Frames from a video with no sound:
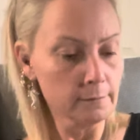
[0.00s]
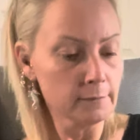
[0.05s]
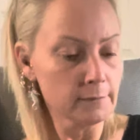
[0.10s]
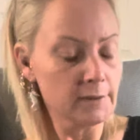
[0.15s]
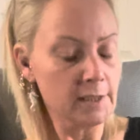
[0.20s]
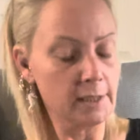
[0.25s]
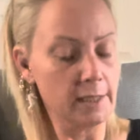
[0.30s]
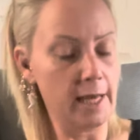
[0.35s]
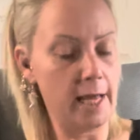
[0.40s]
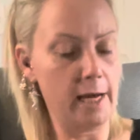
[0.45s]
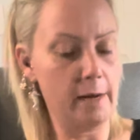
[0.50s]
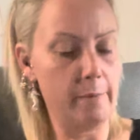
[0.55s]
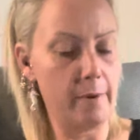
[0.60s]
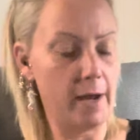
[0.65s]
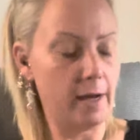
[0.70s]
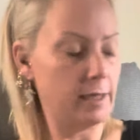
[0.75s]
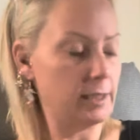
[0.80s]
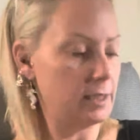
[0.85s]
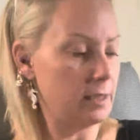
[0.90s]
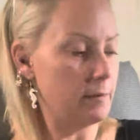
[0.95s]

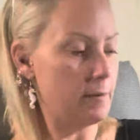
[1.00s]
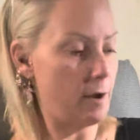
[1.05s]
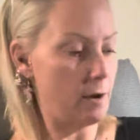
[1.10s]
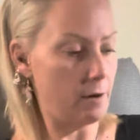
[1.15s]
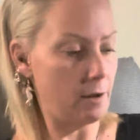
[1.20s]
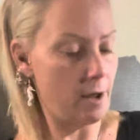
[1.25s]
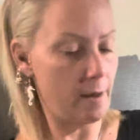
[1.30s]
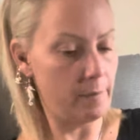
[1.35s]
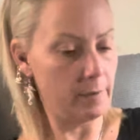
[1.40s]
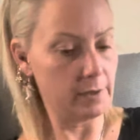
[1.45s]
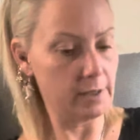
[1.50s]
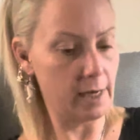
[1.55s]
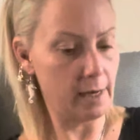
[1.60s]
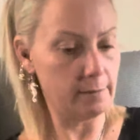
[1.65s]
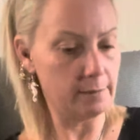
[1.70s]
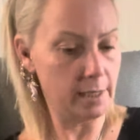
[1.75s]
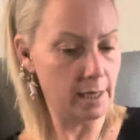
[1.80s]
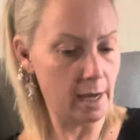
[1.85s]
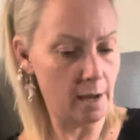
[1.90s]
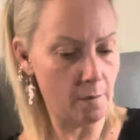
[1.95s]
Ladybug has come out a couple
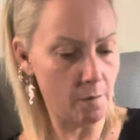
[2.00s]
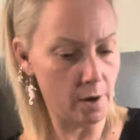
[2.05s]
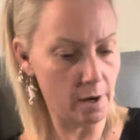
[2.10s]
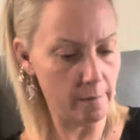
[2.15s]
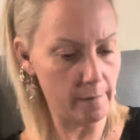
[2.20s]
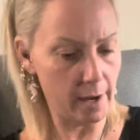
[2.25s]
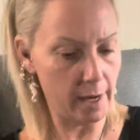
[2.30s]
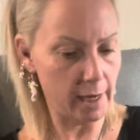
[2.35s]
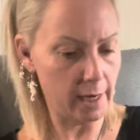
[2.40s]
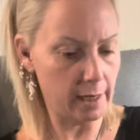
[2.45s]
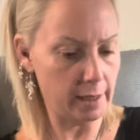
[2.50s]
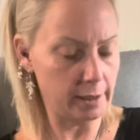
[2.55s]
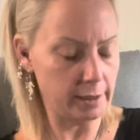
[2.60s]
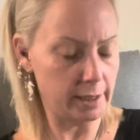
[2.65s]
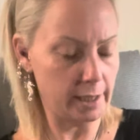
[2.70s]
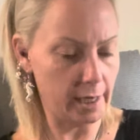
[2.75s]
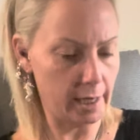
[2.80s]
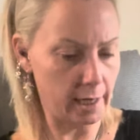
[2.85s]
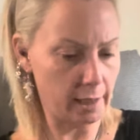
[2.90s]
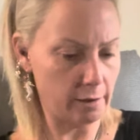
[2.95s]
times. I got one in my ear
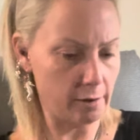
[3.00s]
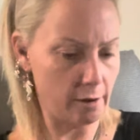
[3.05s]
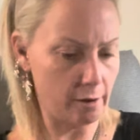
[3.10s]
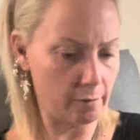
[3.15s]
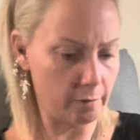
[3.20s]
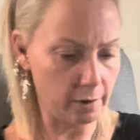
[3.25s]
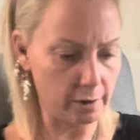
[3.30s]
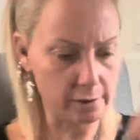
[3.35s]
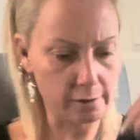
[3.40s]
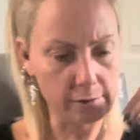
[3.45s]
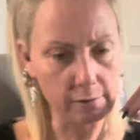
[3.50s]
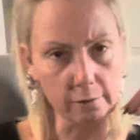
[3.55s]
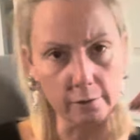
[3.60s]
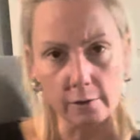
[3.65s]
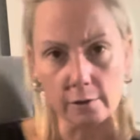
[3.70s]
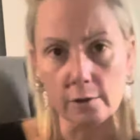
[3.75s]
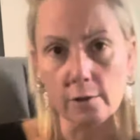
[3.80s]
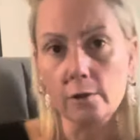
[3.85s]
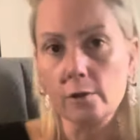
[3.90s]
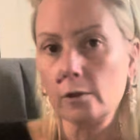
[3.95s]
today along with,
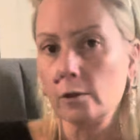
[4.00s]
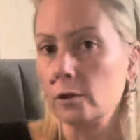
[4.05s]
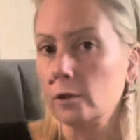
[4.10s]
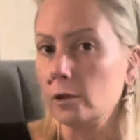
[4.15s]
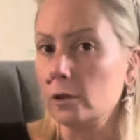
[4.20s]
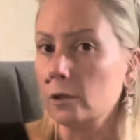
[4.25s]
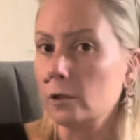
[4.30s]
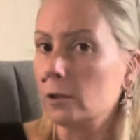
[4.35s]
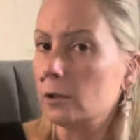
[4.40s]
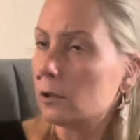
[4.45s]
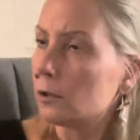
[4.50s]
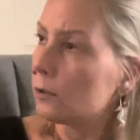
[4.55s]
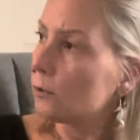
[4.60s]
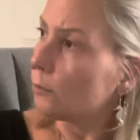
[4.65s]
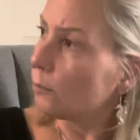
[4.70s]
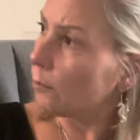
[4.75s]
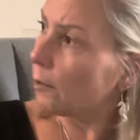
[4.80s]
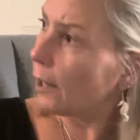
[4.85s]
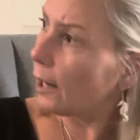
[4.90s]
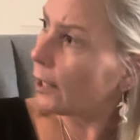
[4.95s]

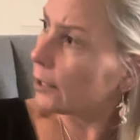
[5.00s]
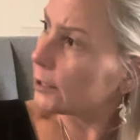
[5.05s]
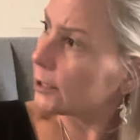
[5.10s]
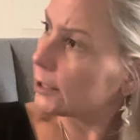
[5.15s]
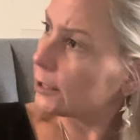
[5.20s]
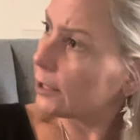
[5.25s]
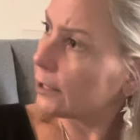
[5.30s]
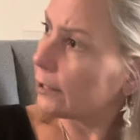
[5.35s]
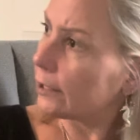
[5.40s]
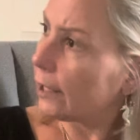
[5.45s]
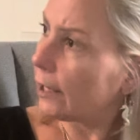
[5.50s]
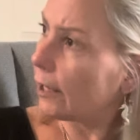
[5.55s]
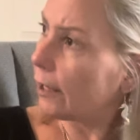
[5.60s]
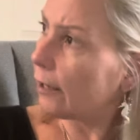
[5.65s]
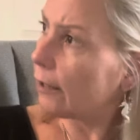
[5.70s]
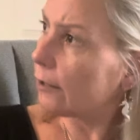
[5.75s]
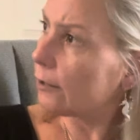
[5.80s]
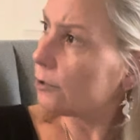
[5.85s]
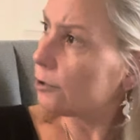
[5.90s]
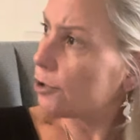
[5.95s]
what else is in
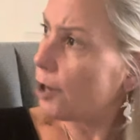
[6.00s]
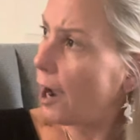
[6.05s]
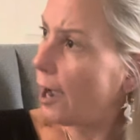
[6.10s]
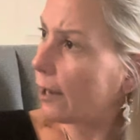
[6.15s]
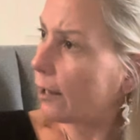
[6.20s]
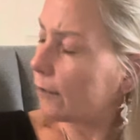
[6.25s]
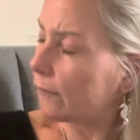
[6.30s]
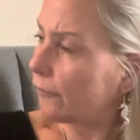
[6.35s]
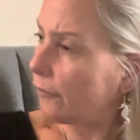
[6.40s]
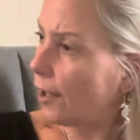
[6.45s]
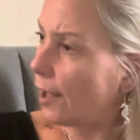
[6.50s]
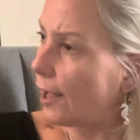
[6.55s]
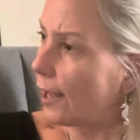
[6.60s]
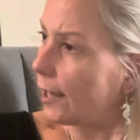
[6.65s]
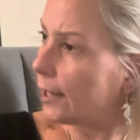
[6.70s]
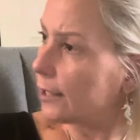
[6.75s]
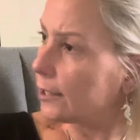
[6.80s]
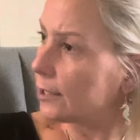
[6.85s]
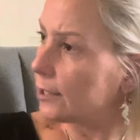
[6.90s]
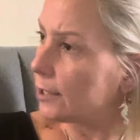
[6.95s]
there?
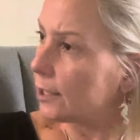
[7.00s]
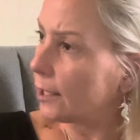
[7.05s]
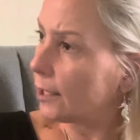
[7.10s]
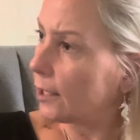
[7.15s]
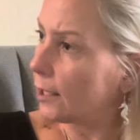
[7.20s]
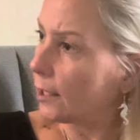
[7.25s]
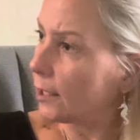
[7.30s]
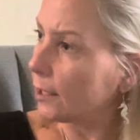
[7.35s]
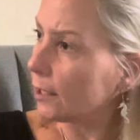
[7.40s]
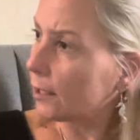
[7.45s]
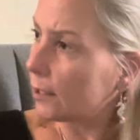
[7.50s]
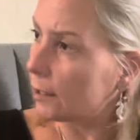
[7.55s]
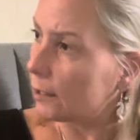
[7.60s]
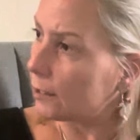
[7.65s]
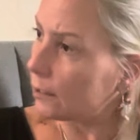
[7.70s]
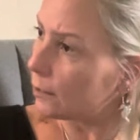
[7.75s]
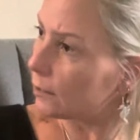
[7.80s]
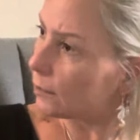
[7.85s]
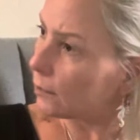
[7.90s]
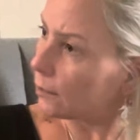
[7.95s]
Dragonflies
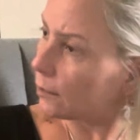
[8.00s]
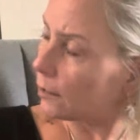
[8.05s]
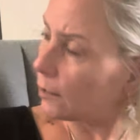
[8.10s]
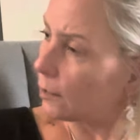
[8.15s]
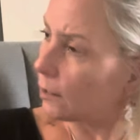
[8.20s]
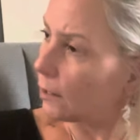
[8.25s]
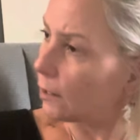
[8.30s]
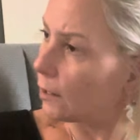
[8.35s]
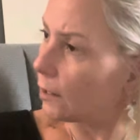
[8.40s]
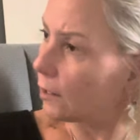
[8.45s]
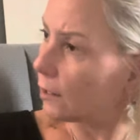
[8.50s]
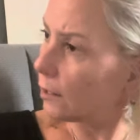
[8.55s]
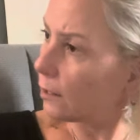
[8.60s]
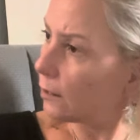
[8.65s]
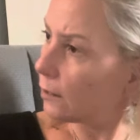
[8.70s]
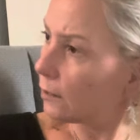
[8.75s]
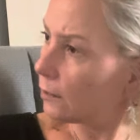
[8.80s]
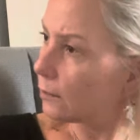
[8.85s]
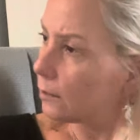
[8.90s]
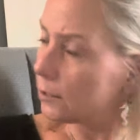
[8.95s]
and
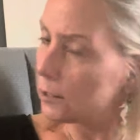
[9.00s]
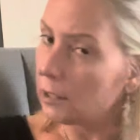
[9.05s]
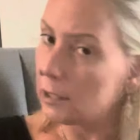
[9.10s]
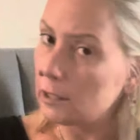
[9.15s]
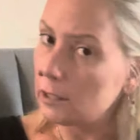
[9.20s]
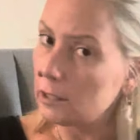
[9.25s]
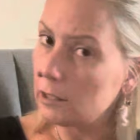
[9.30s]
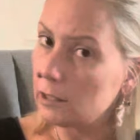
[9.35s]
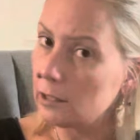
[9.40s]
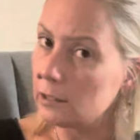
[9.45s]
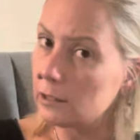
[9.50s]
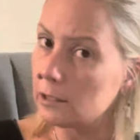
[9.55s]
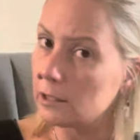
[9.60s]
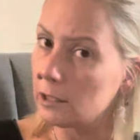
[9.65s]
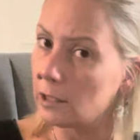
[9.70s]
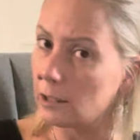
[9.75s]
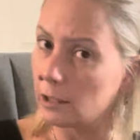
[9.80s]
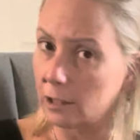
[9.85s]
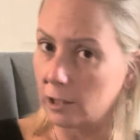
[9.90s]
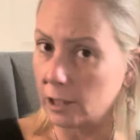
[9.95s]
uh sea,
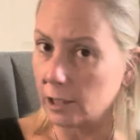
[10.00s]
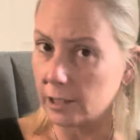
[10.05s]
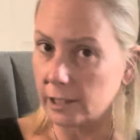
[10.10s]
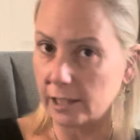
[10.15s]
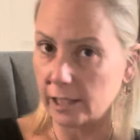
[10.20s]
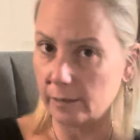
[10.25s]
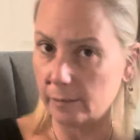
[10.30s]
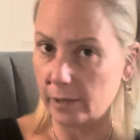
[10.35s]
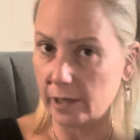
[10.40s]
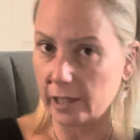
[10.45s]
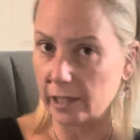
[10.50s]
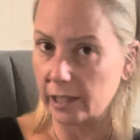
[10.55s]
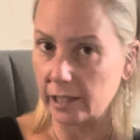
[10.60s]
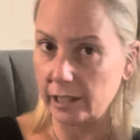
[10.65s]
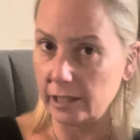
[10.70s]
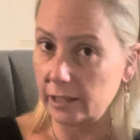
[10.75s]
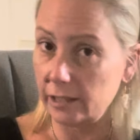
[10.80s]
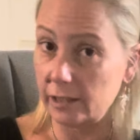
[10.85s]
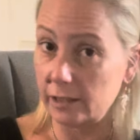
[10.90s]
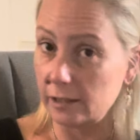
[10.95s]
no, not sea
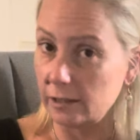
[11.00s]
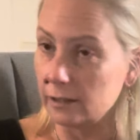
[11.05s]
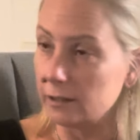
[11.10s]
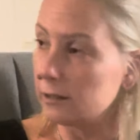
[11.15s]
monkeys.